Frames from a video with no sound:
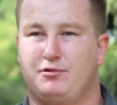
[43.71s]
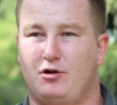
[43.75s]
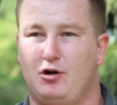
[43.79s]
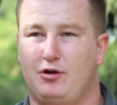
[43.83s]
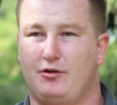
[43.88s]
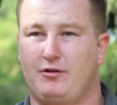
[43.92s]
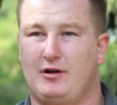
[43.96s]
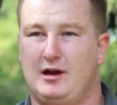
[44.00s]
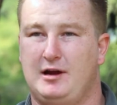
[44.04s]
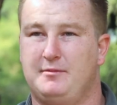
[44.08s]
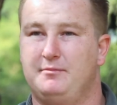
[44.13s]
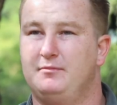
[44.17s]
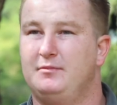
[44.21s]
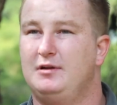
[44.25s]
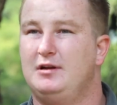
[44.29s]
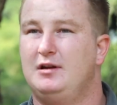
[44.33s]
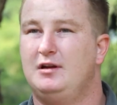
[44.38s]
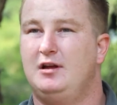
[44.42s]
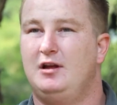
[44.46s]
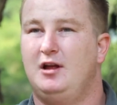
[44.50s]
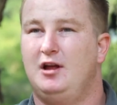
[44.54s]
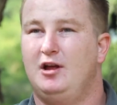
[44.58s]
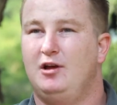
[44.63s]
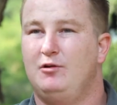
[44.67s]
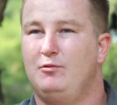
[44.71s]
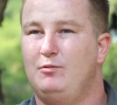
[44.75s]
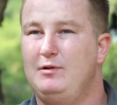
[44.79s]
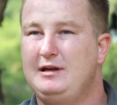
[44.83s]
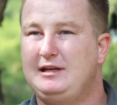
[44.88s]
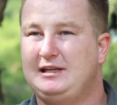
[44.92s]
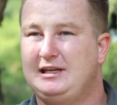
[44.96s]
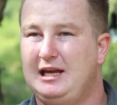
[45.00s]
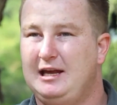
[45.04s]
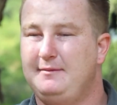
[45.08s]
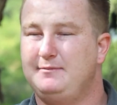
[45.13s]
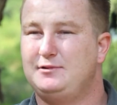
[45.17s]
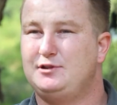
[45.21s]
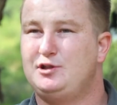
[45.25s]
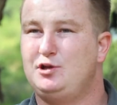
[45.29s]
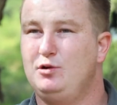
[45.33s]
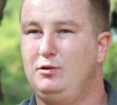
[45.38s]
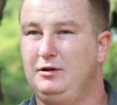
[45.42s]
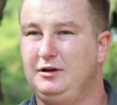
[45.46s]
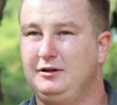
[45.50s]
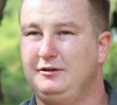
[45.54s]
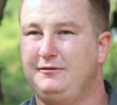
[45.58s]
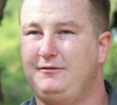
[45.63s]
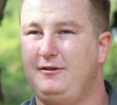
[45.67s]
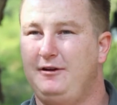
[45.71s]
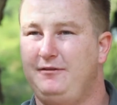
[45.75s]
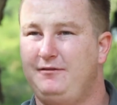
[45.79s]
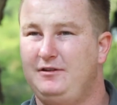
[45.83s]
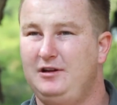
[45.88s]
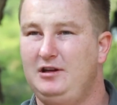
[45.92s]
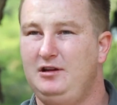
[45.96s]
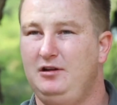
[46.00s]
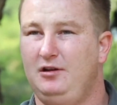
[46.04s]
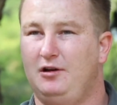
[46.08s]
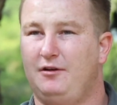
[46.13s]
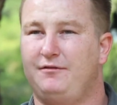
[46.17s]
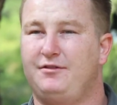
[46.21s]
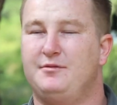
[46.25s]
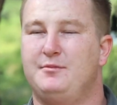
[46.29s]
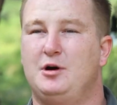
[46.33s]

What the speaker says: program. We keep 250 of the